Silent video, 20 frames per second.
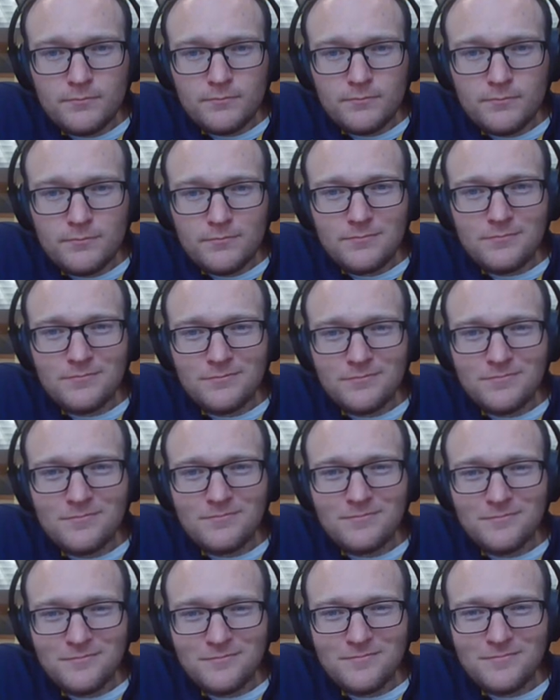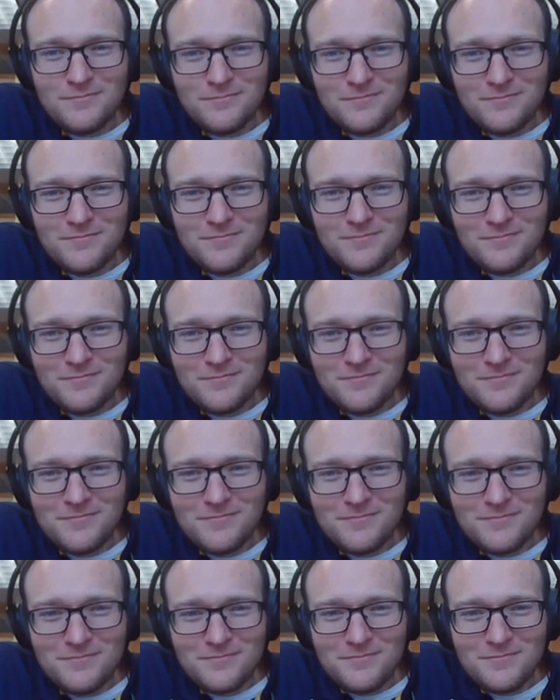
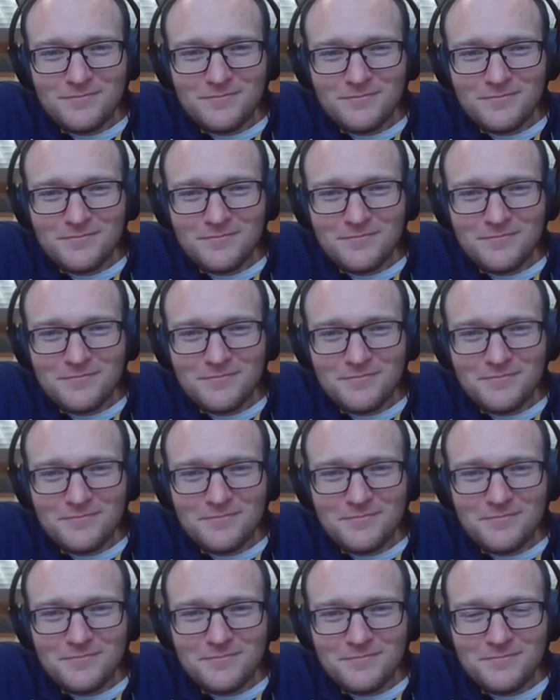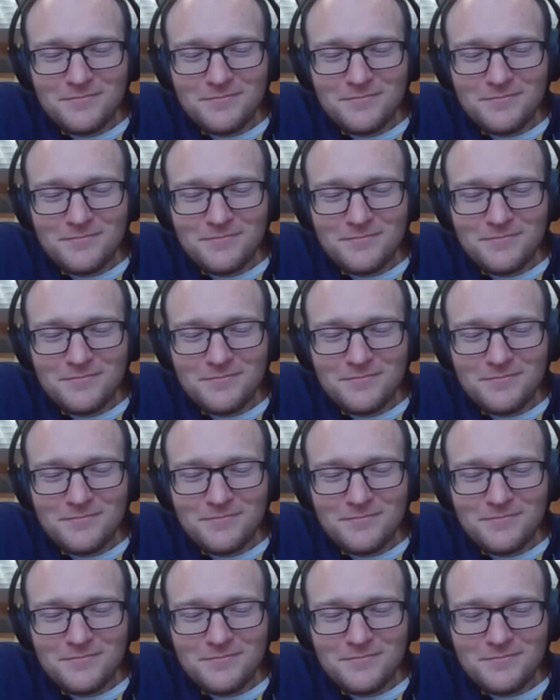(not speaking)